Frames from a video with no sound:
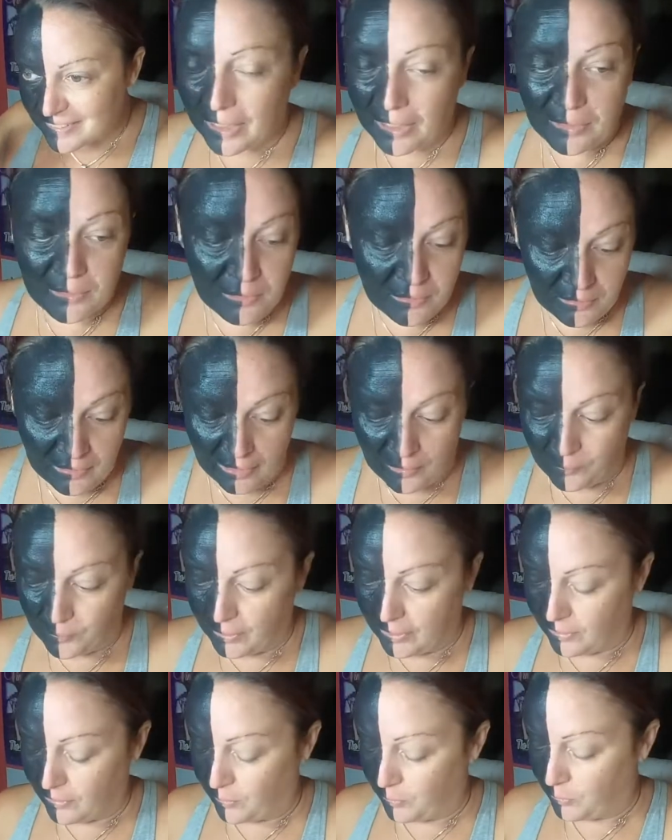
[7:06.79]
I look like
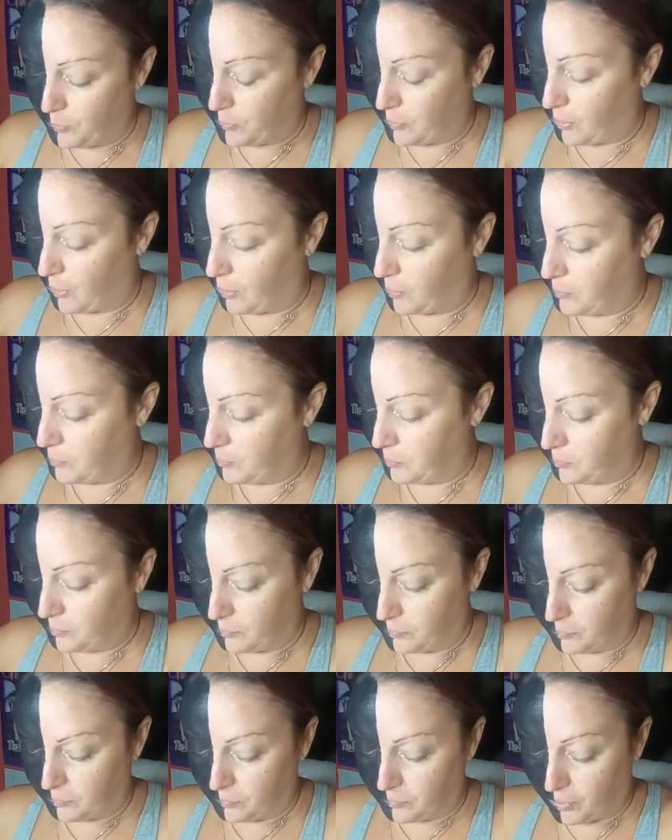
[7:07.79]
one of those, um,
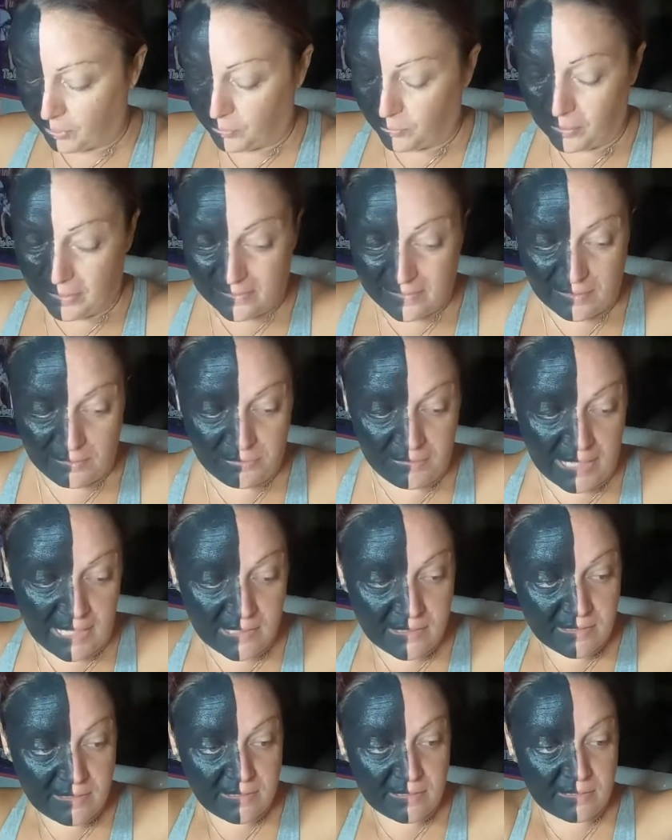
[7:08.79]
the crazy
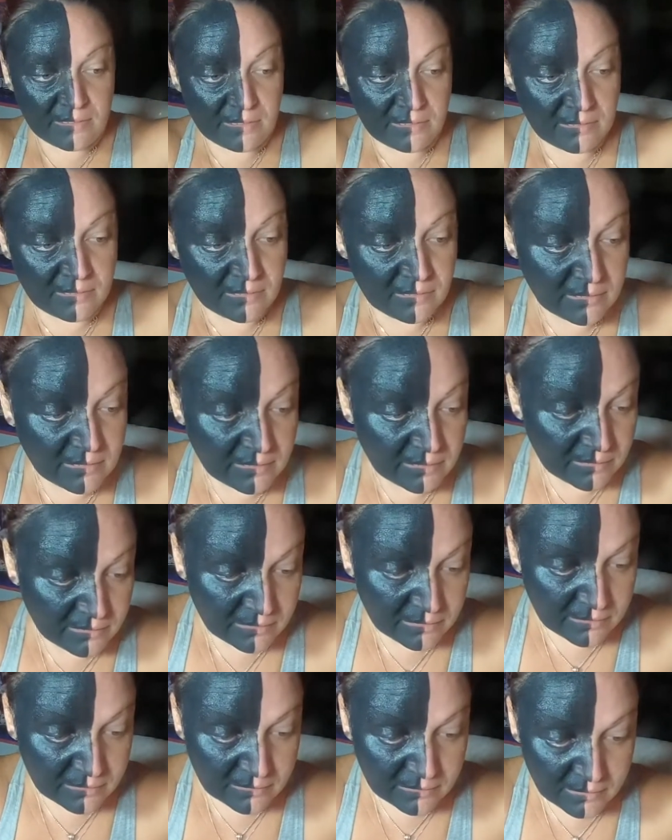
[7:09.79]
fans,
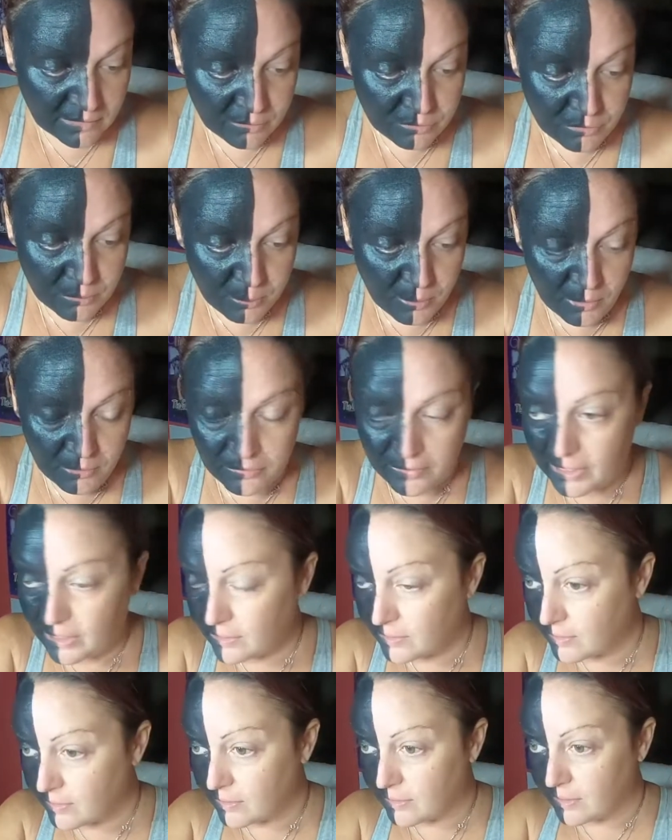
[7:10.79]
the football
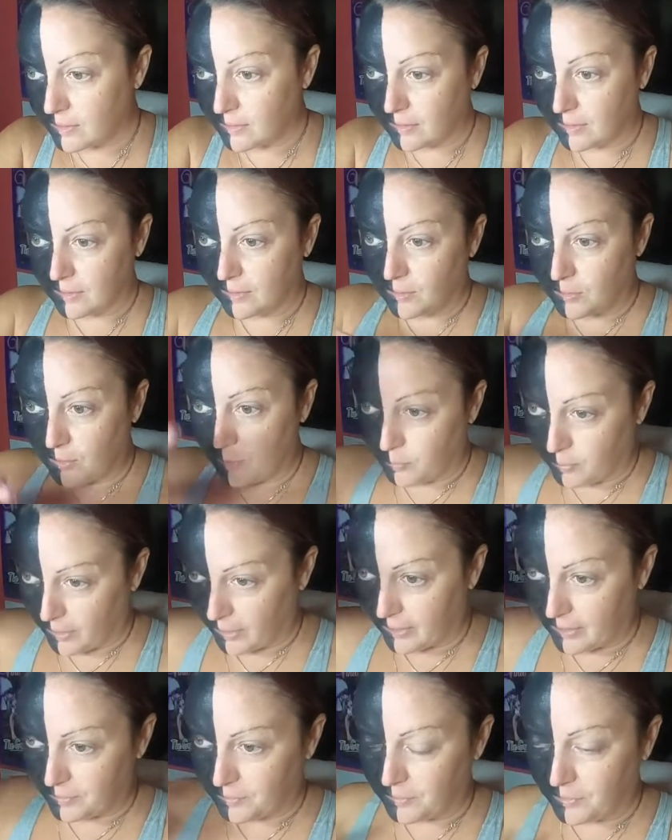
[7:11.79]
fans that like do the
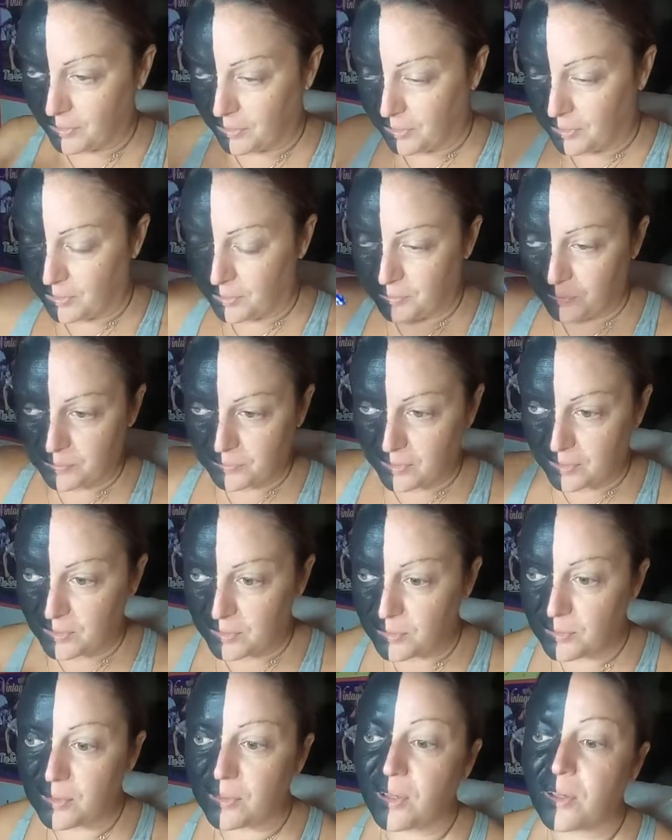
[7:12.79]
black and, you know, they
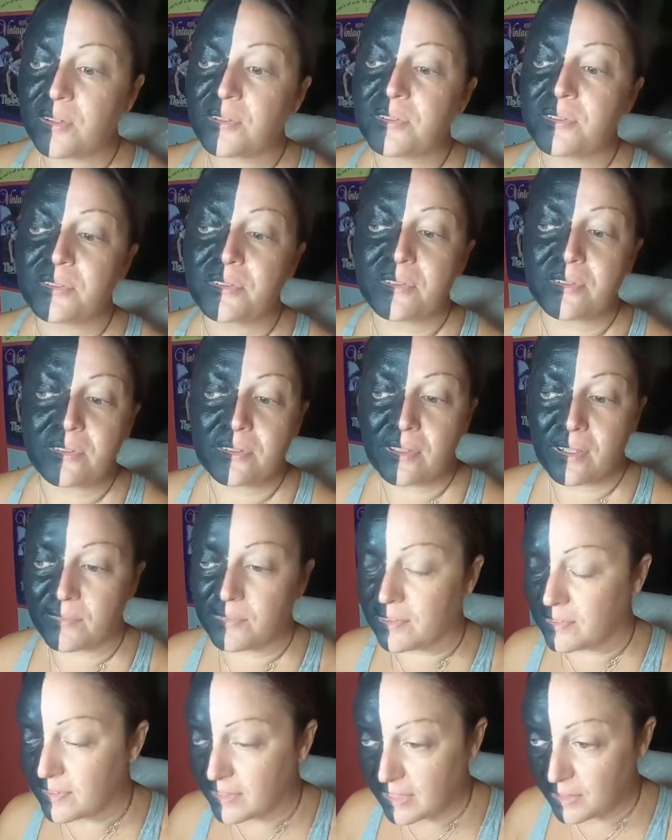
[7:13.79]
do the colors of
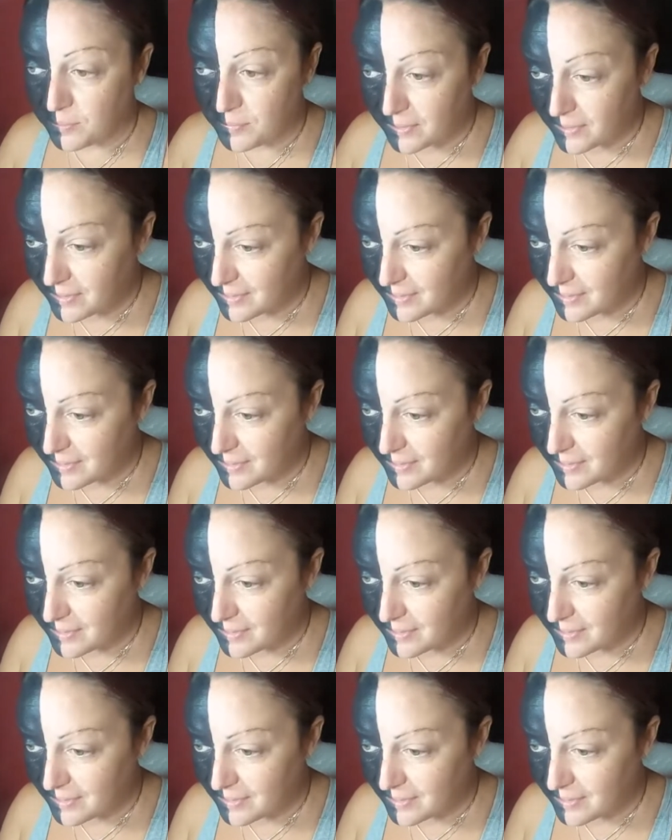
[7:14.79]
the teams.